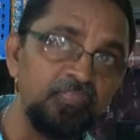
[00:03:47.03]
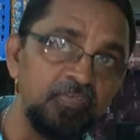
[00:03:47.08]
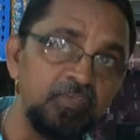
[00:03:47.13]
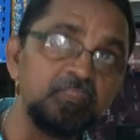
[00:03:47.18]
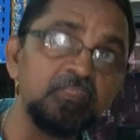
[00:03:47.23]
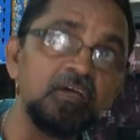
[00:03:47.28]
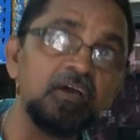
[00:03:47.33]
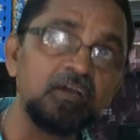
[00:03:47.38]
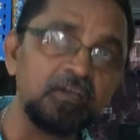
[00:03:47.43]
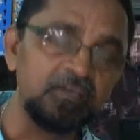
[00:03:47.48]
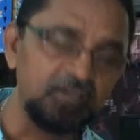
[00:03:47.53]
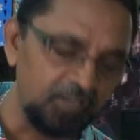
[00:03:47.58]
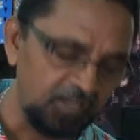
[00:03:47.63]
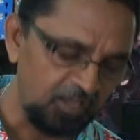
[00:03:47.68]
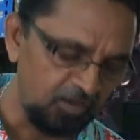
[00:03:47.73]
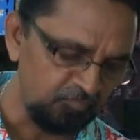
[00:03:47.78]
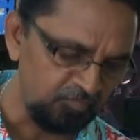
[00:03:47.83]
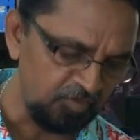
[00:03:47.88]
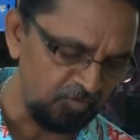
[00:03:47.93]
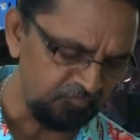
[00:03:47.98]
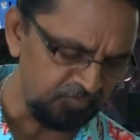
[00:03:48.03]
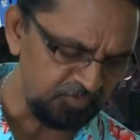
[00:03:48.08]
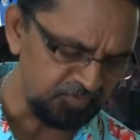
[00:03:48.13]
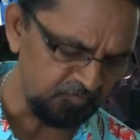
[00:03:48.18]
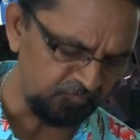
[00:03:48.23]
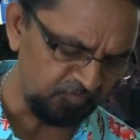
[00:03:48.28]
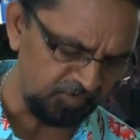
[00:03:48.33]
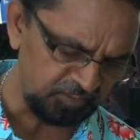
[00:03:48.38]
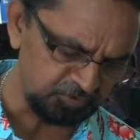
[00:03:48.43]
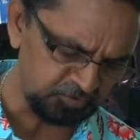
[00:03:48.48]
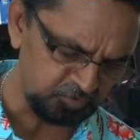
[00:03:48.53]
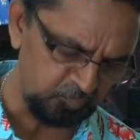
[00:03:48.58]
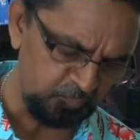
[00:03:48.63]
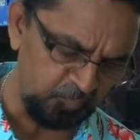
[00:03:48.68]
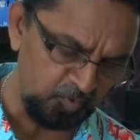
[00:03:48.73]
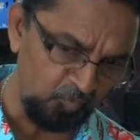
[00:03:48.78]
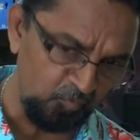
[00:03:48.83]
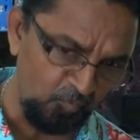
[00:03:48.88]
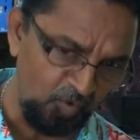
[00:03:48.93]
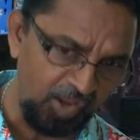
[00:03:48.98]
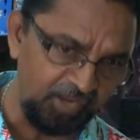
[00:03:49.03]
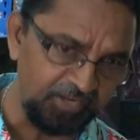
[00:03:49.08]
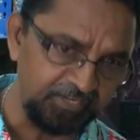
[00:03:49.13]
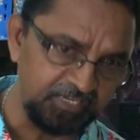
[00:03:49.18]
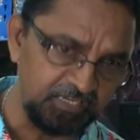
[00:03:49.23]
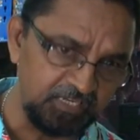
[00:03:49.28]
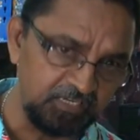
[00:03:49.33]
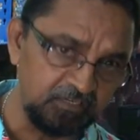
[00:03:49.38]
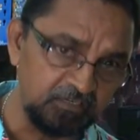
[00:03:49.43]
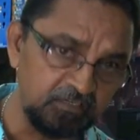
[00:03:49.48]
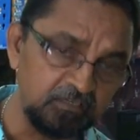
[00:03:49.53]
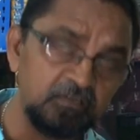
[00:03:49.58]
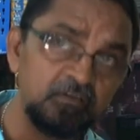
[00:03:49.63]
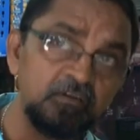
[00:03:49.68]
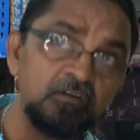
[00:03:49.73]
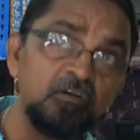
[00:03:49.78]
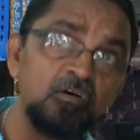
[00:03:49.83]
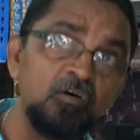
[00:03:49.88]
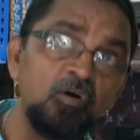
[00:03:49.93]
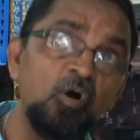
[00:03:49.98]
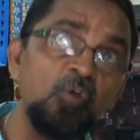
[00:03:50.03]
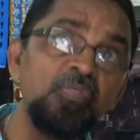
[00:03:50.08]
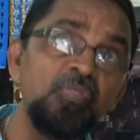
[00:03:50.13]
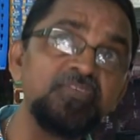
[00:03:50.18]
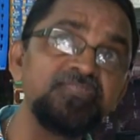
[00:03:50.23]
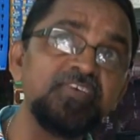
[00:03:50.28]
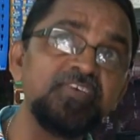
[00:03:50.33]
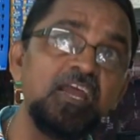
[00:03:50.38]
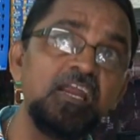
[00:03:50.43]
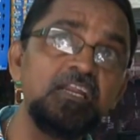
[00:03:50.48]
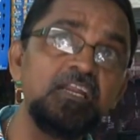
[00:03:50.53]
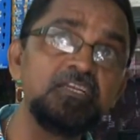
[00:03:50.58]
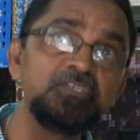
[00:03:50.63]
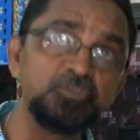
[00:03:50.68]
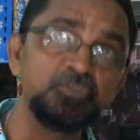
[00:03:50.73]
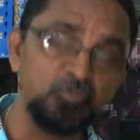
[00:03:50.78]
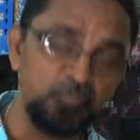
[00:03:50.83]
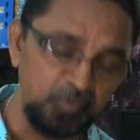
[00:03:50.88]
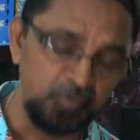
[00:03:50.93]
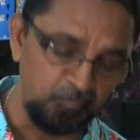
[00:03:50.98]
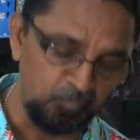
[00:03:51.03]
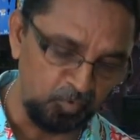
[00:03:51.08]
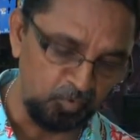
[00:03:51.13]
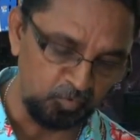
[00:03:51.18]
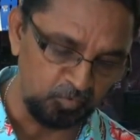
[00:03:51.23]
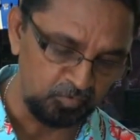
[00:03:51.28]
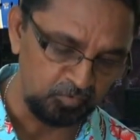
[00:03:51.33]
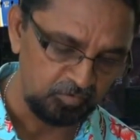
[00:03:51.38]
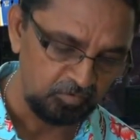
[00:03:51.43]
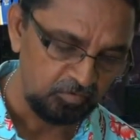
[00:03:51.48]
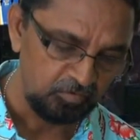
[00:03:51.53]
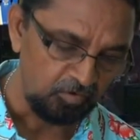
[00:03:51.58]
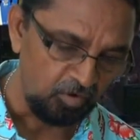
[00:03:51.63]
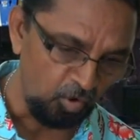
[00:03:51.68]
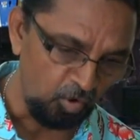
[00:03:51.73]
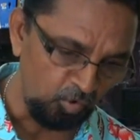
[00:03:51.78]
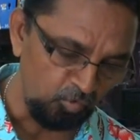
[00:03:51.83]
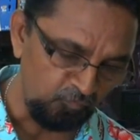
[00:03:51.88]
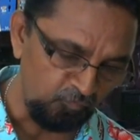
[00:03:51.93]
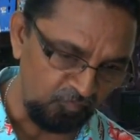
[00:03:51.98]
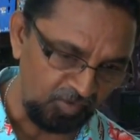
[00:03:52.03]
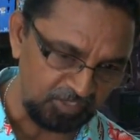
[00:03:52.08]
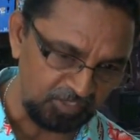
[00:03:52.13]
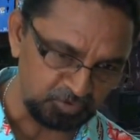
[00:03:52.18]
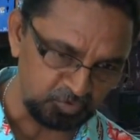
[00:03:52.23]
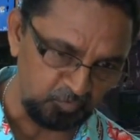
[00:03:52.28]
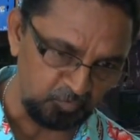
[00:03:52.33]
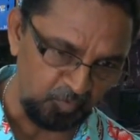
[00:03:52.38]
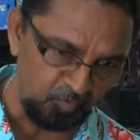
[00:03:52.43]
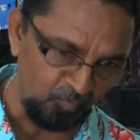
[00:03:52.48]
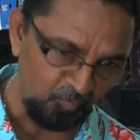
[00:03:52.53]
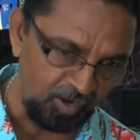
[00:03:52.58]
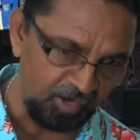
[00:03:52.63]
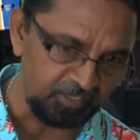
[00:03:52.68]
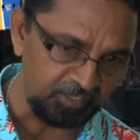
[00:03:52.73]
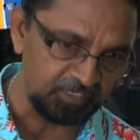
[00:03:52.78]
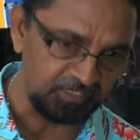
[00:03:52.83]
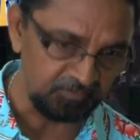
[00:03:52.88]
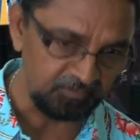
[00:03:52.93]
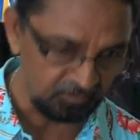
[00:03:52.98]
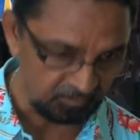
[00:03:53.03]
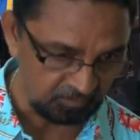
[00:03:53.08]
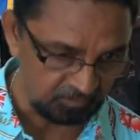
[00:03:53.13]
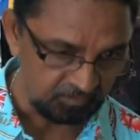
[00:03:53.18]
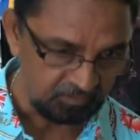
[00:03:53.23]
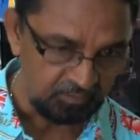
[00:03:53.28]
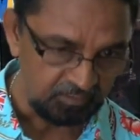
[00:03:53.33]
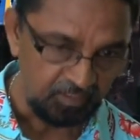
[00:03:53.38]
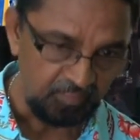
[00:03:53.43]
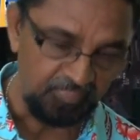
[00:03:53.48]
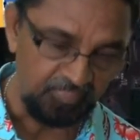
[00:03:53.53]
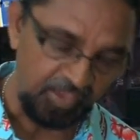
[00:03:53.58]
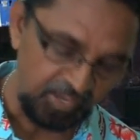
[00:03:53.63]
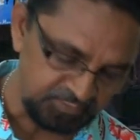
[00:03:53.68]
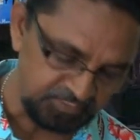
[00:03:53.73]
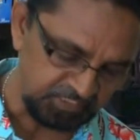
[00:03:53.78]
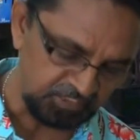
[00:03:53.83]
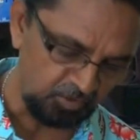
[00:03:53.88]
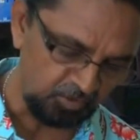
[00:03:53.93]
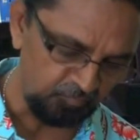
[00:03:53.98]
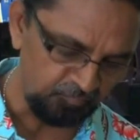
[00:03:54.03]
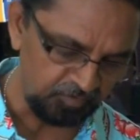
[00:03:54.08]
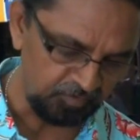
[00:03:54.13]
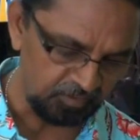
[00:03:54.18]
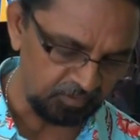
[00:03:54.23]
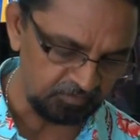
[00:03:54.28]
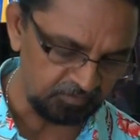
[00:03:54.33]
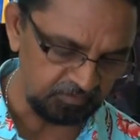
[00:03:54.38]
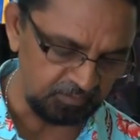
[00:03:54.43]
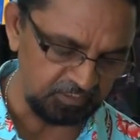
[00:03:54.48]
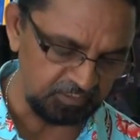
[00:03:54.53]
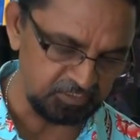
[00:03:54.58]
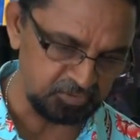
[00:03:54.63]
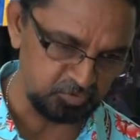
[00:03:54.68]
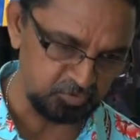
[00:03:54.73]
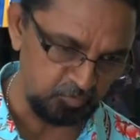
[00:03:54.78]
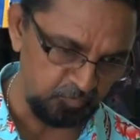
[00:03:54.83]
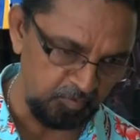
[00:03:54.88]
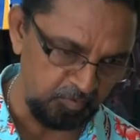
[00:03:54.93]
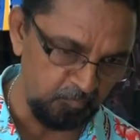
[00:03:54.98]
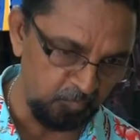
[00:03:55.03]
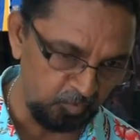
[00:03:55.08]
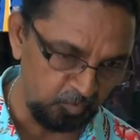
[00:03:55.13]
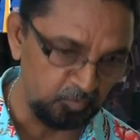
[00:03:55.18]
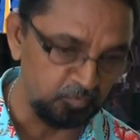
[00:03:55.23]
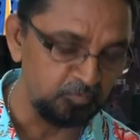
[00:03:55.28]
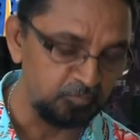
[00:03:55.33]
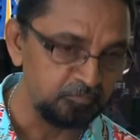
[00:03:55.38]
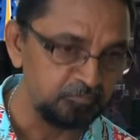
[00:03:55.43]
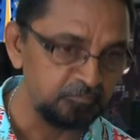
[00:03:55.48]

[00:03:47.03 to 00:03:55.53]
think the color of the Fiji flag should be white and on the side it should be blue. Whole flag should be white and the edging of the thing should be blue.